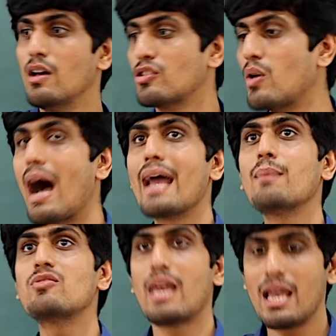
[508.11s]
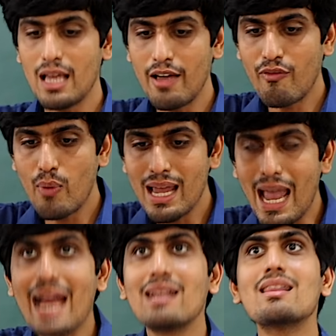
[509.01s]
So I am saying if we
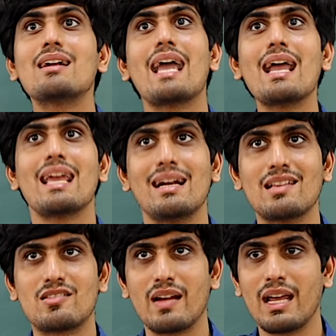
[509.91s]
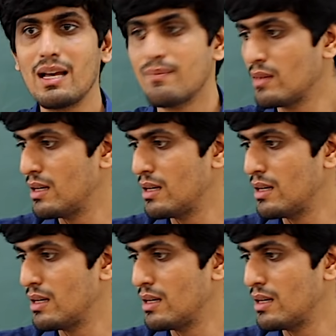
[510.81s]
end the dairy industry,